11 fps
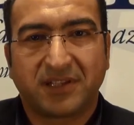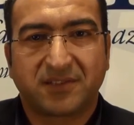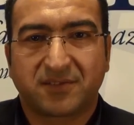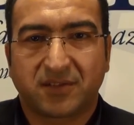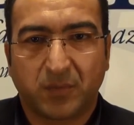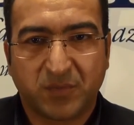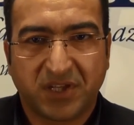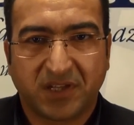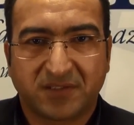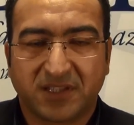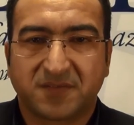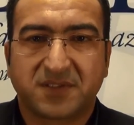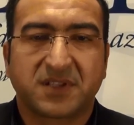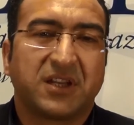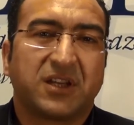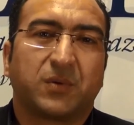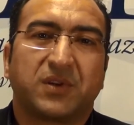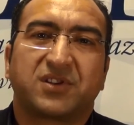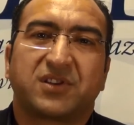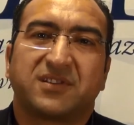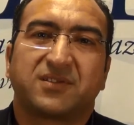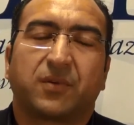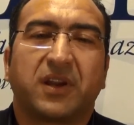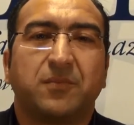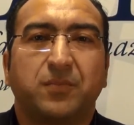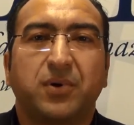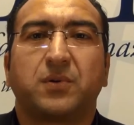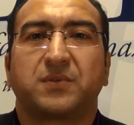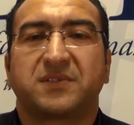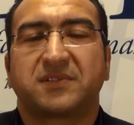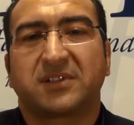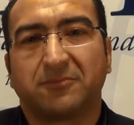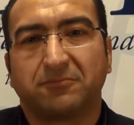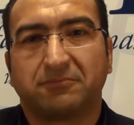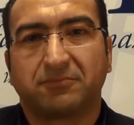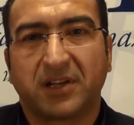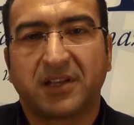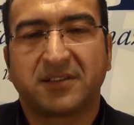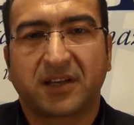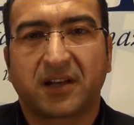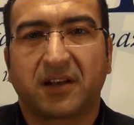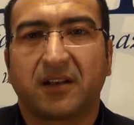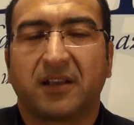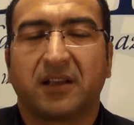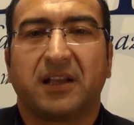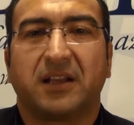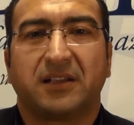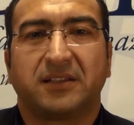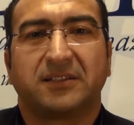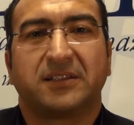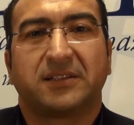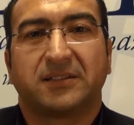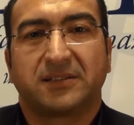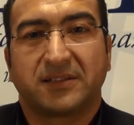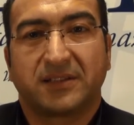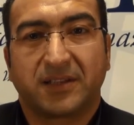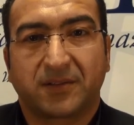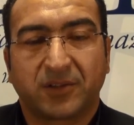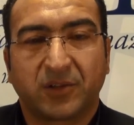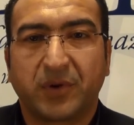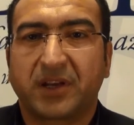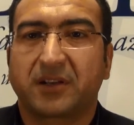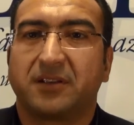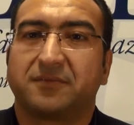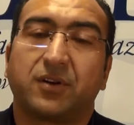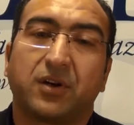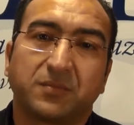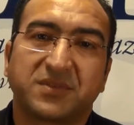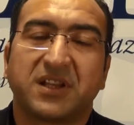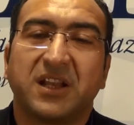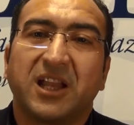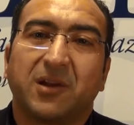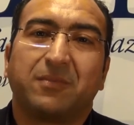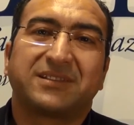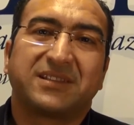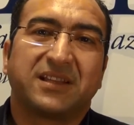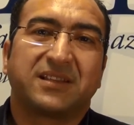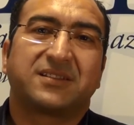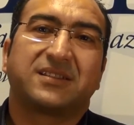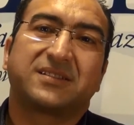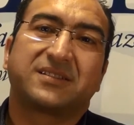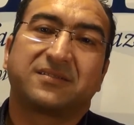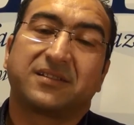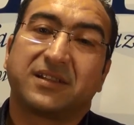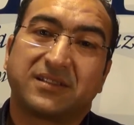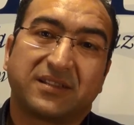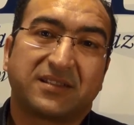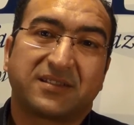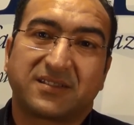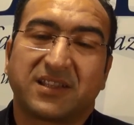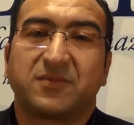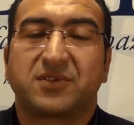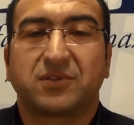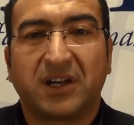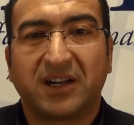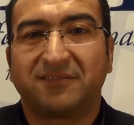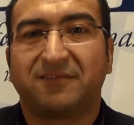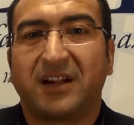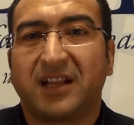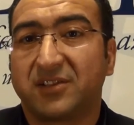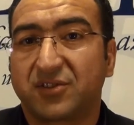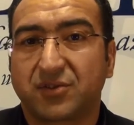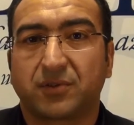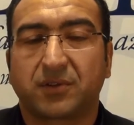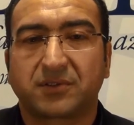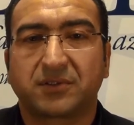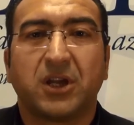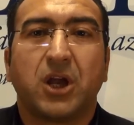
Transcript: its objectives, which is to impose some political and economic reforms, but it seems to have fallen short